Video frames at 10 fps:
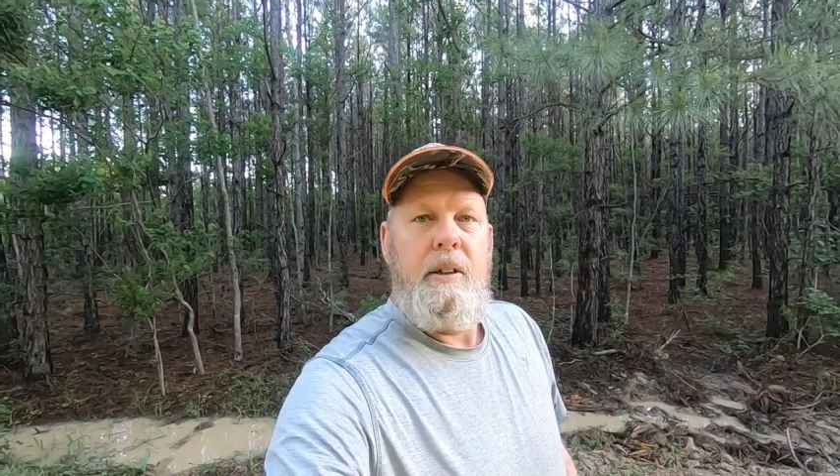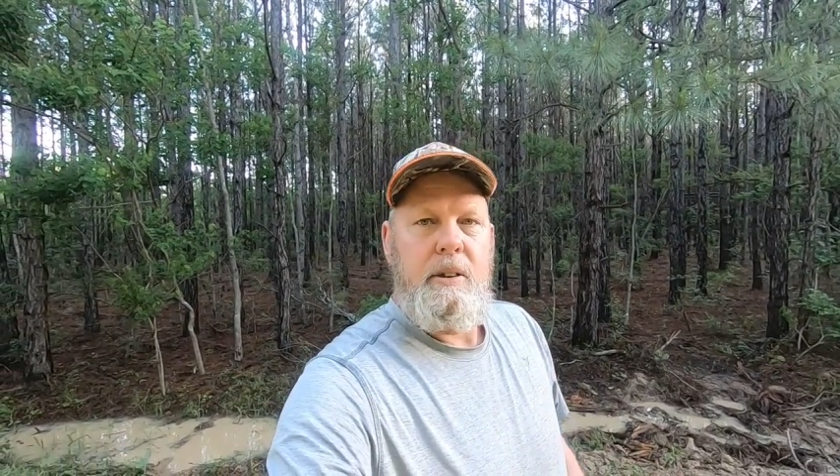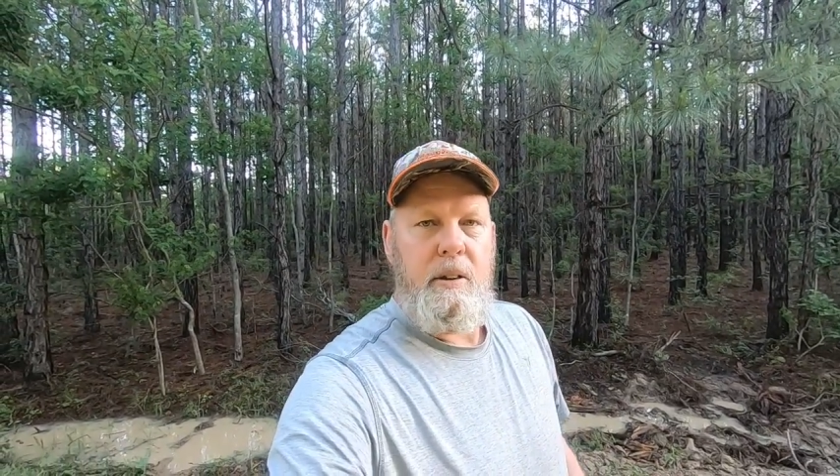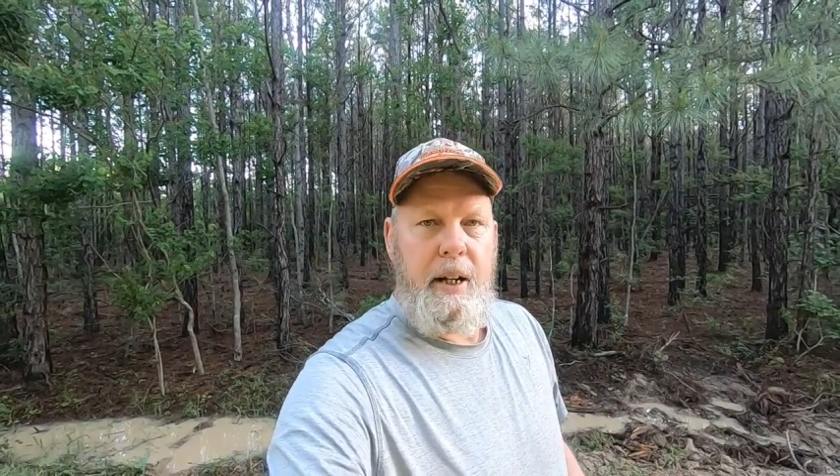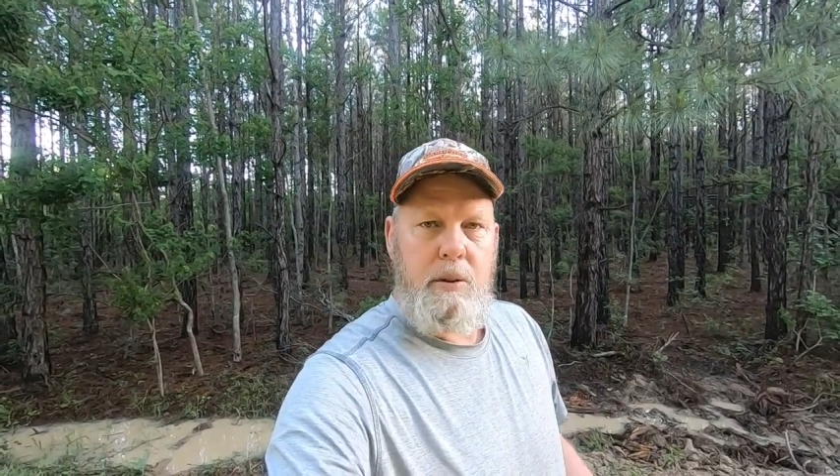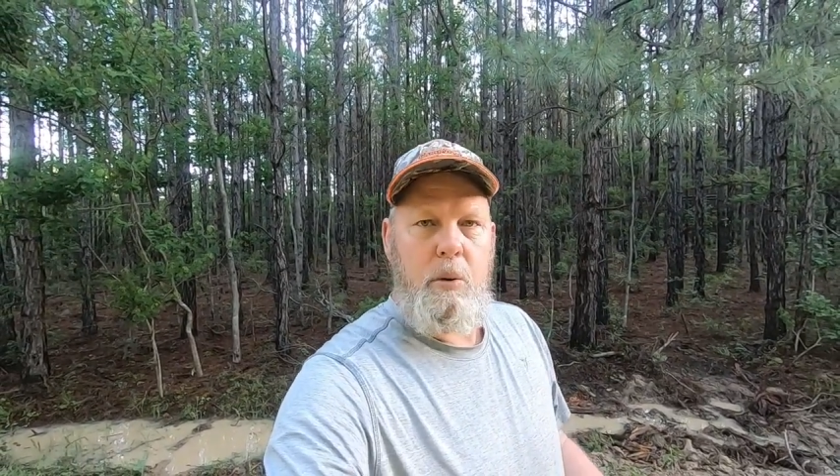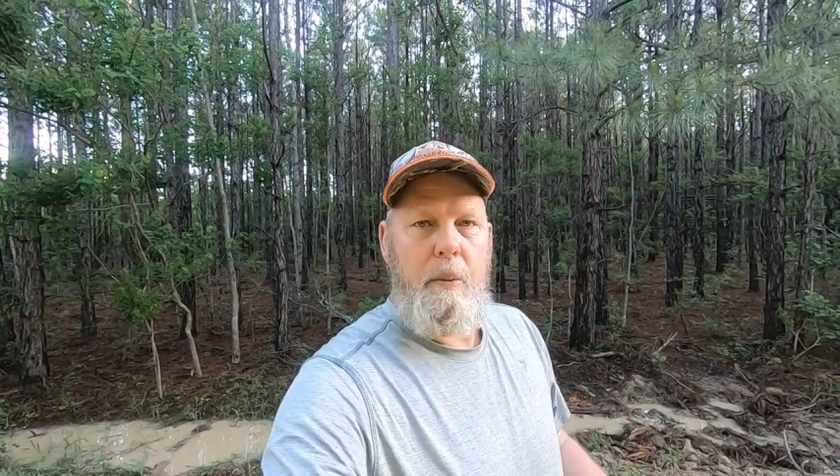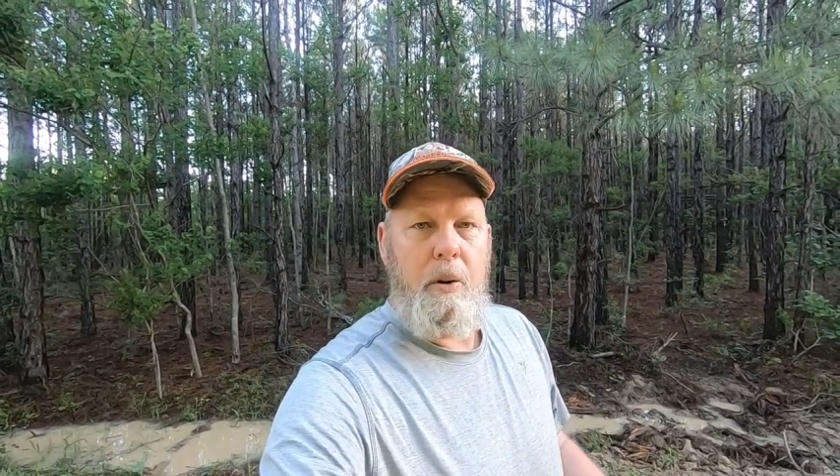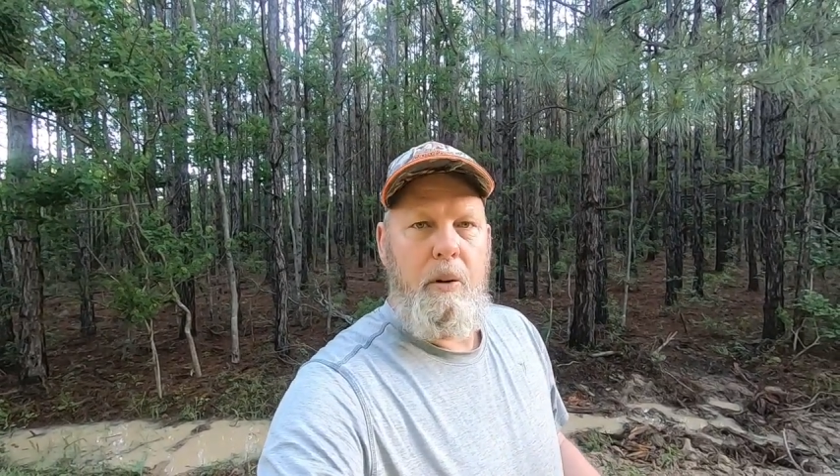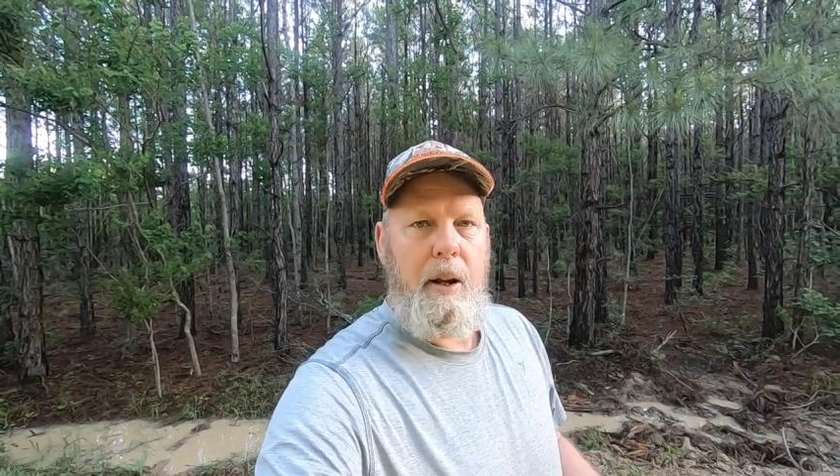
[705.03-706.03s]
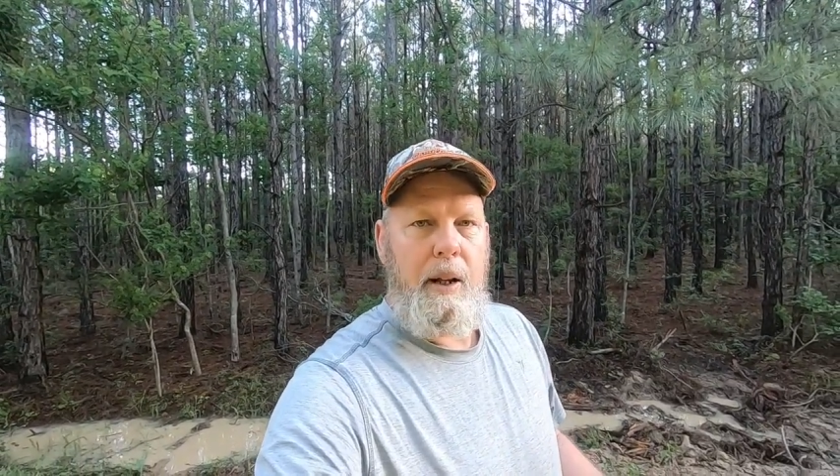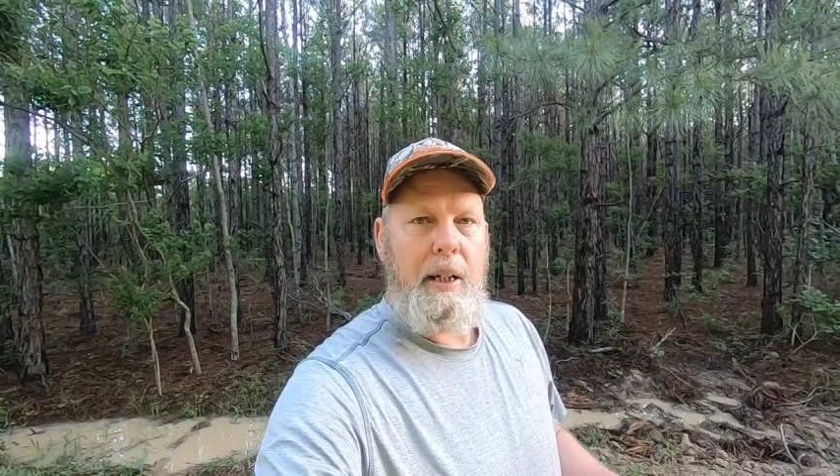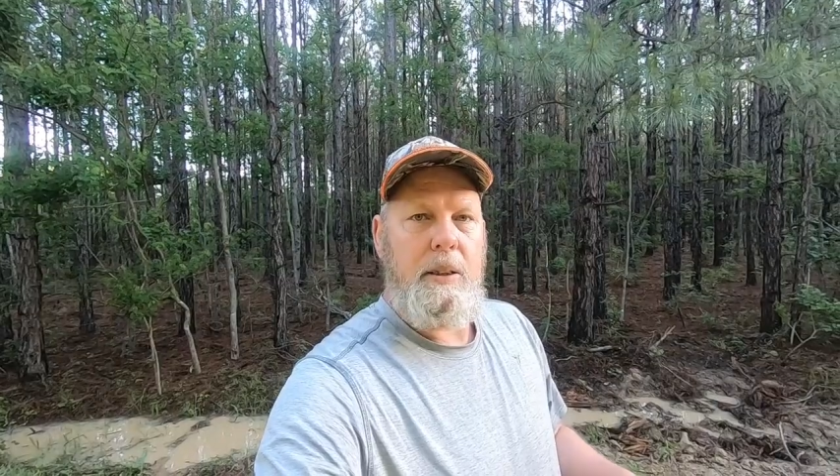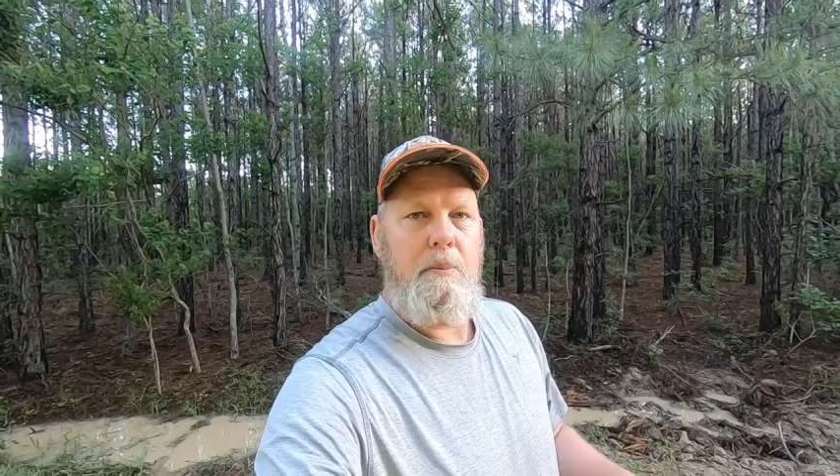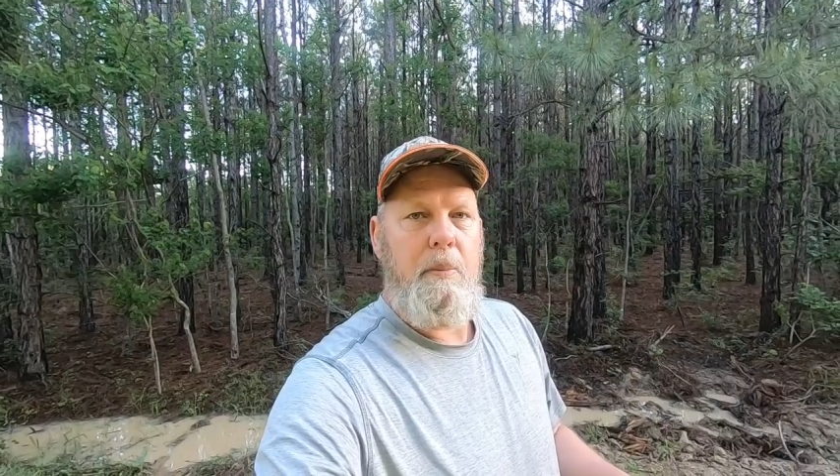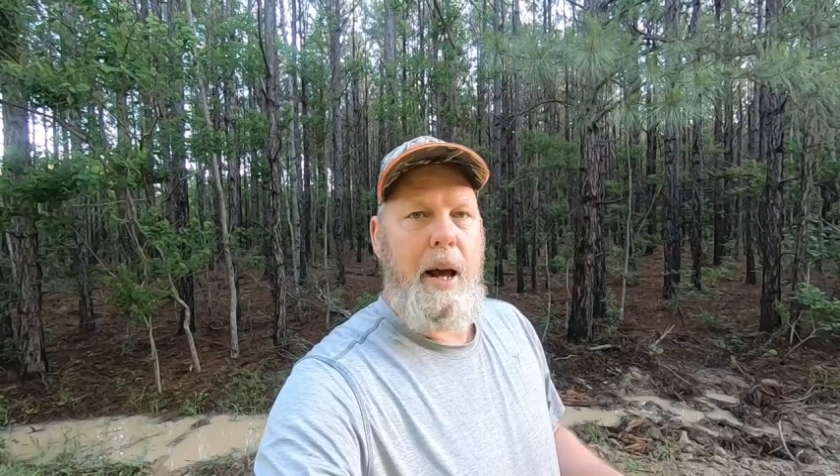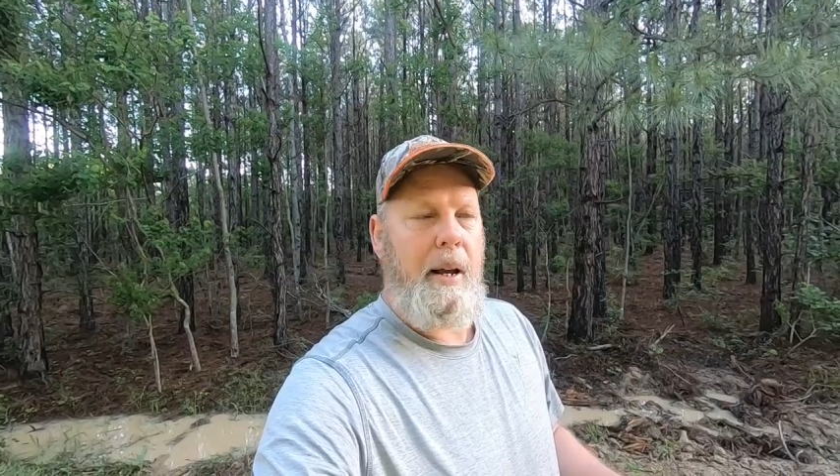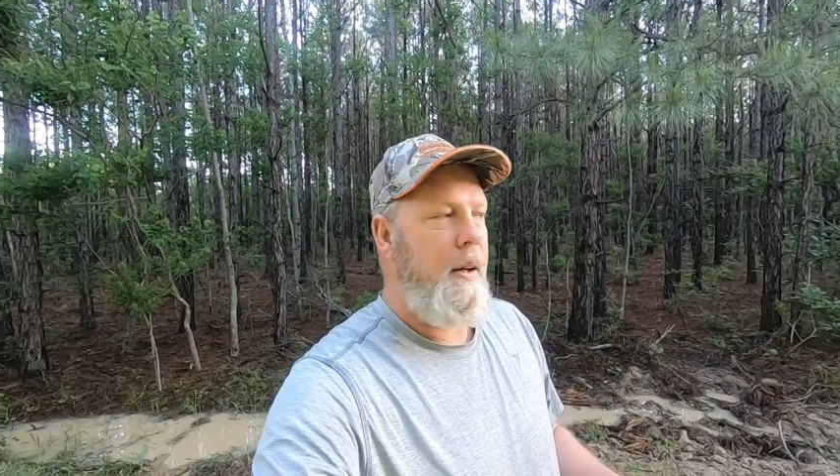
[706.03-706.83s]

So that's what I'm doing. I got some black